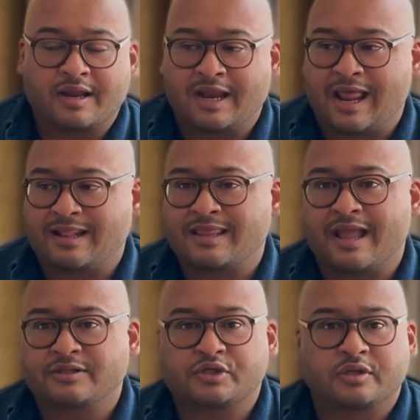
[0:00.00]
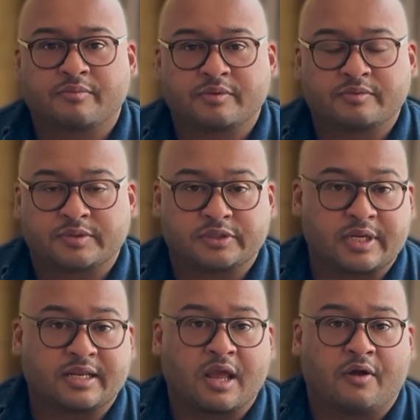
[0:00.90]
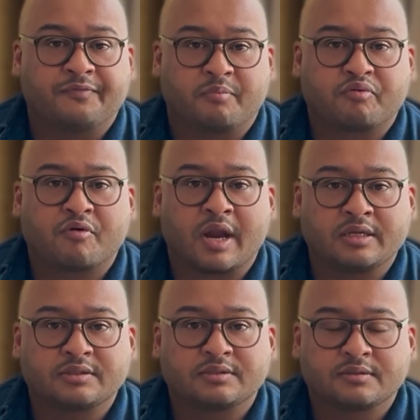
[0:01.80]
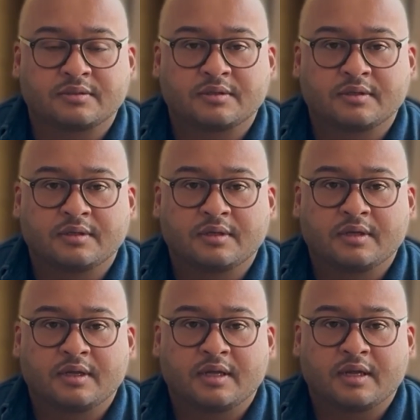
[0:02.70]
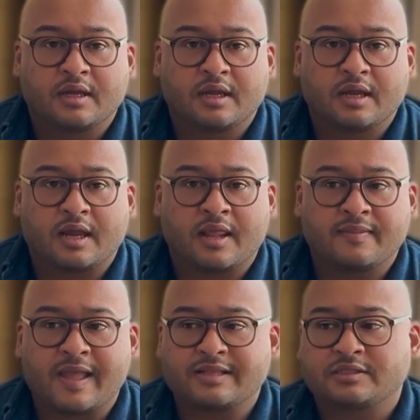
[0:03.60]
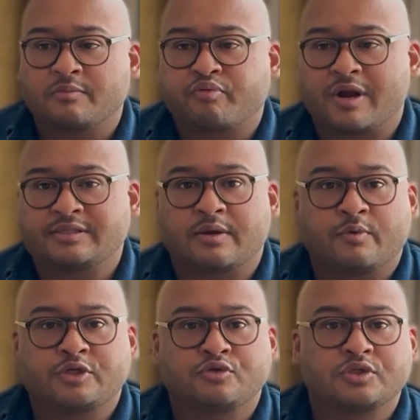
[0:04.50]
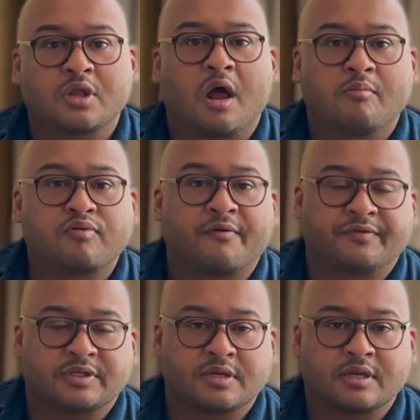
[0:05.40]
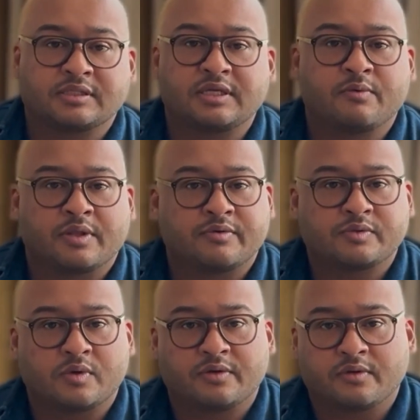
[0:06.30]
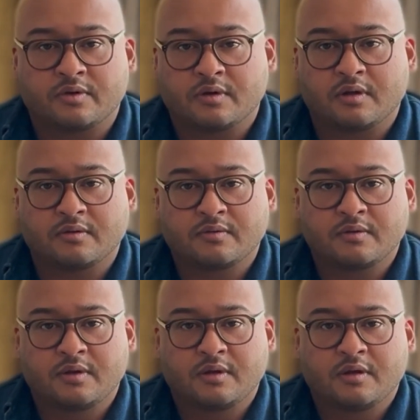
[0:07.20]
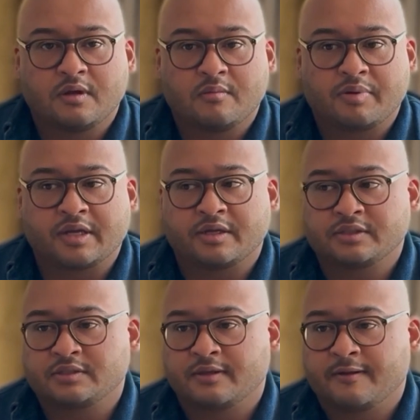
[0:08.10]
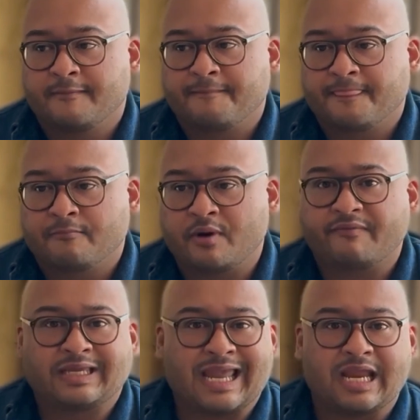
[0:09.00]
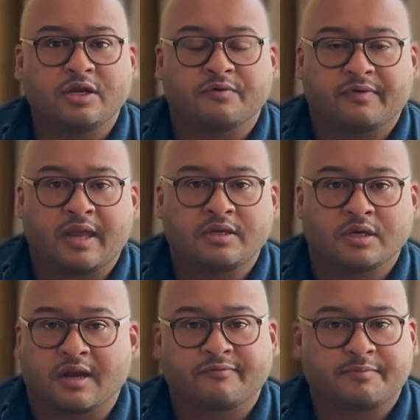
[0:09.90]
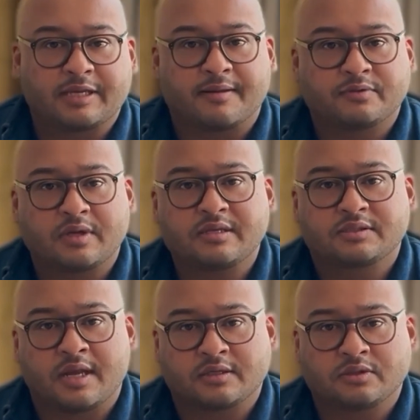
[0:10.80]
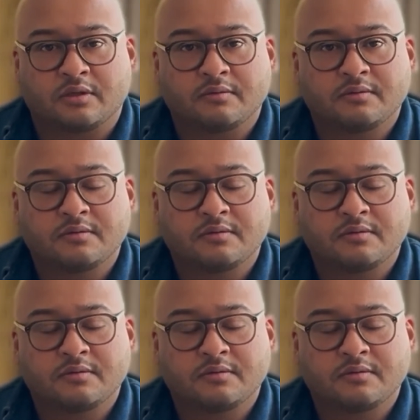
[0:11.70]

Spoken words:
And add that to take that off the price. And that's the price at which you start profiting and see whether it's worth it or not. Because whatever gain you've had, you're going to have to pay capital gains tax on.